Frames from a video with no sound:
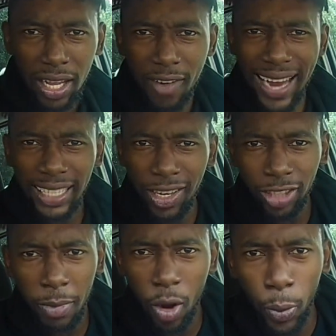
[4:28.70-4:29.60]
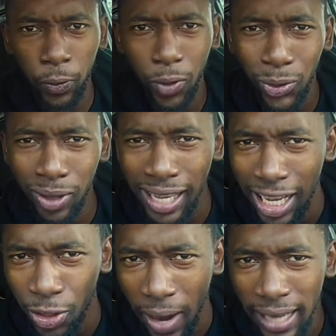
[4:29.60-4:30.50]
You realize the lyrics I'm gonna put forth on the
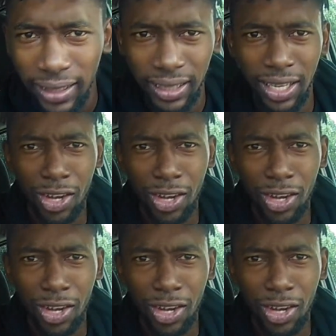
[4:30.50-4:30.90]
ears, right?